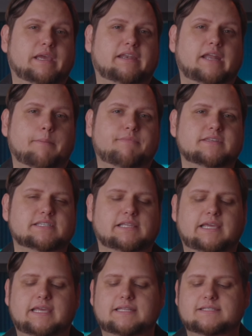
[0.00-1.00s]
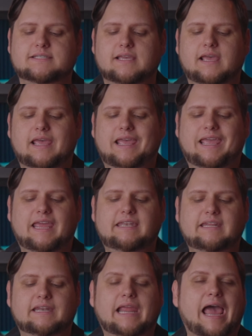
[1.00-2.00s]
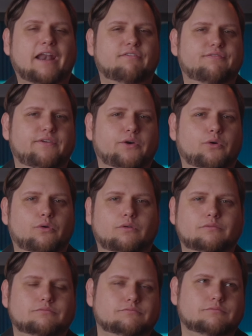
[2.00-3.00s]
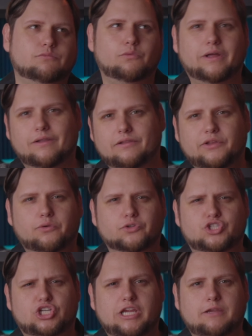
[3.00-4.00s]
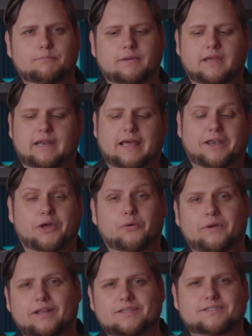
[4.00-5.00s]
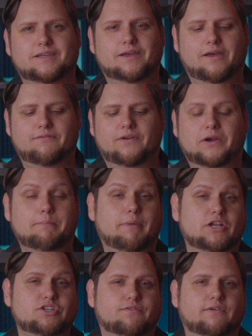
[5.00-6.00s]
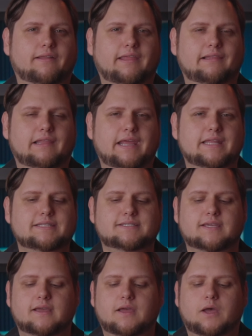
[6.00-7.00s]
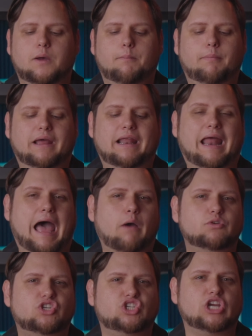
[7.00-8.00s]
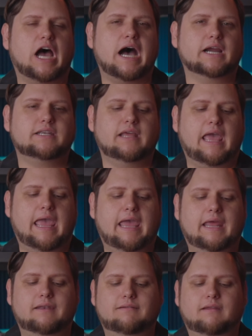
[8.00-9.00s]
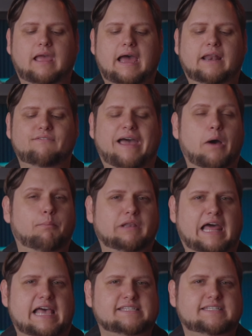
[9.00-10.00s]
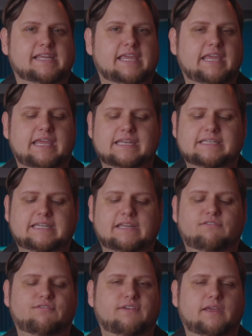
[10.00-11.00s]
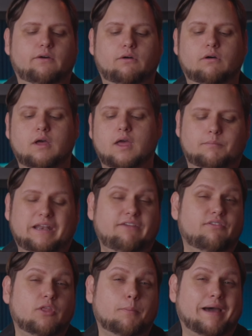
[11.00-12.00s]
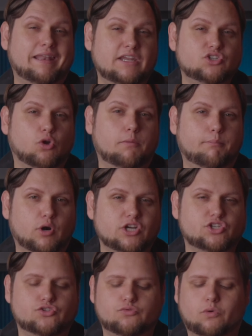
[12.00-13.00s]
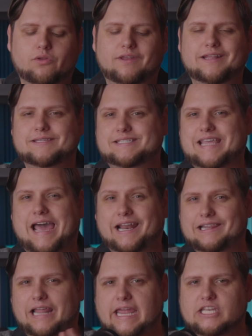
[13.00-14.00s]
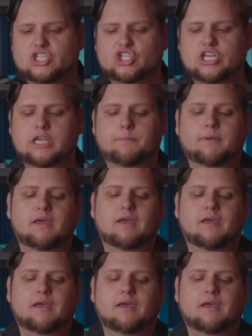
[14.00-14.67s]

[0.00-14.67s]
picked up this lens, it did kind of feel, well, a little cheap, and I know it is a very budget-friendly lens, but I was shocked at kind of how plasticky it did feel. But even though my initial impressions were that it's kind of light and cheap,